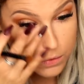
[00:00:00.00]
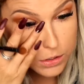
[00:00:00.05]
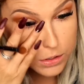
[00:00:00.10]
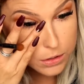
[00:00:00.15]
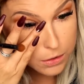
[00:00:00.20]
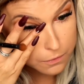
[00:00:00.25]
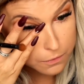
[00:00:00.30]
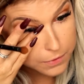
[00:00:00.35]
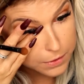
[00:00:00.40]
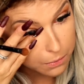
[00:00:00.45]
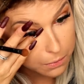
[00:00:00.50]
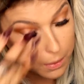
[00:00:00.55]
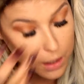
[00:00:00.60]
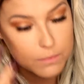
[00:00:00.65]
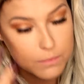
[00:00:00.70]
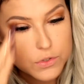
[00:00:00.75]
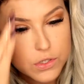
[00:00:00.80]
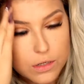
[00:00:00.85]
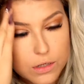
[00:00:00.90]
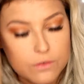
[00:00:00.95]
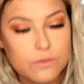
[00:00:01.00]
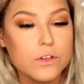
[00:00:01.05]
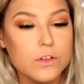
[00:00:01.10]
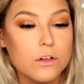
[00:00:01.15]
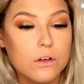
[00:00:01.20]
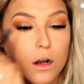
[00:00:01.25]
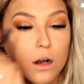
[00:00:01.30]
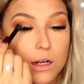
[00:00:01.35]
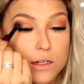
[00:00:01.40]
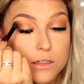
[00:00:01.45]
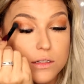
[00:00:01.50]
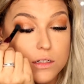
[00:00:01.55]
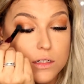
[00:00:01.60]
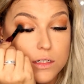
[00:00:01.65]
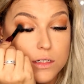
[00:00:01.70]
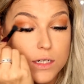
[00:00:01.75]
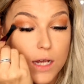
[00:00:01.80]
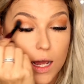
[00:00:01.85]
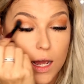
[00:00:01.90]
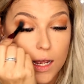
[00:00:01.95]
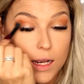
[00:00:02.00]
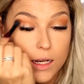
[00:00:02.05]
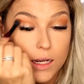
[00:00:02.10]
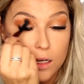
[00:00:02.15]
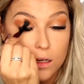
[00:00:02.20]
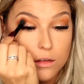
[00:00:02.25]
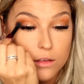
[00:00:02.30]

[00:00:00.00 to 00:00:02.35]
is obviously what I'm doing for you guys today.